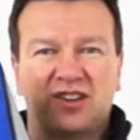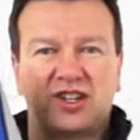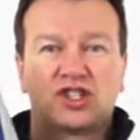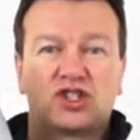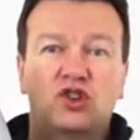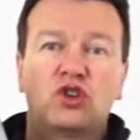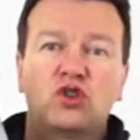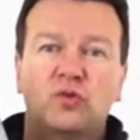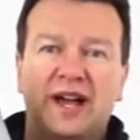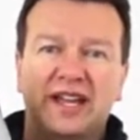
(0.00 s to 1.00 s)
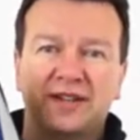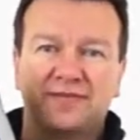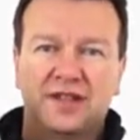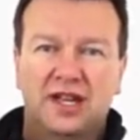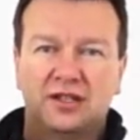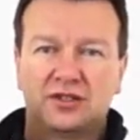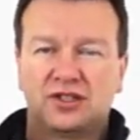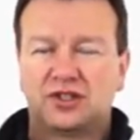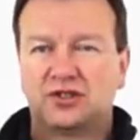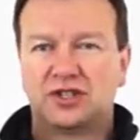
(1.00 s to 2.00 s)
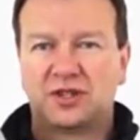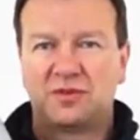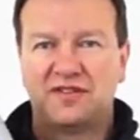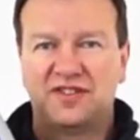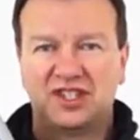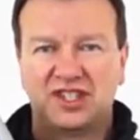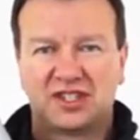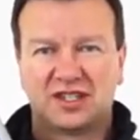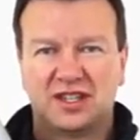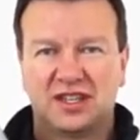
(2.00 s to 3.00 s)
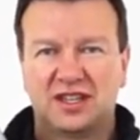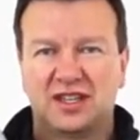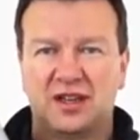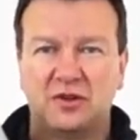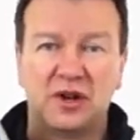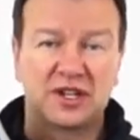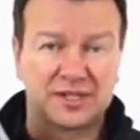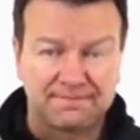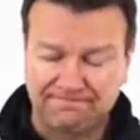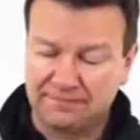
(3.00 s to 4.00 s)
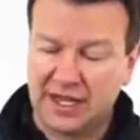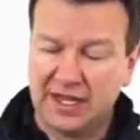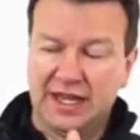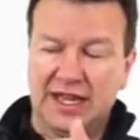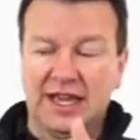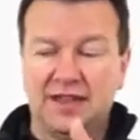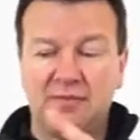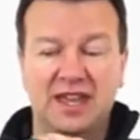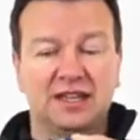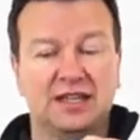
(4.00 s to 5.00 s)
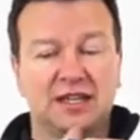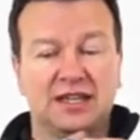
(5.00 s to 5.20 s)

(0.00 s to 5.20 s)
our snorkel bag. I'll just show you some of the features and uh, how it works. Uh, the main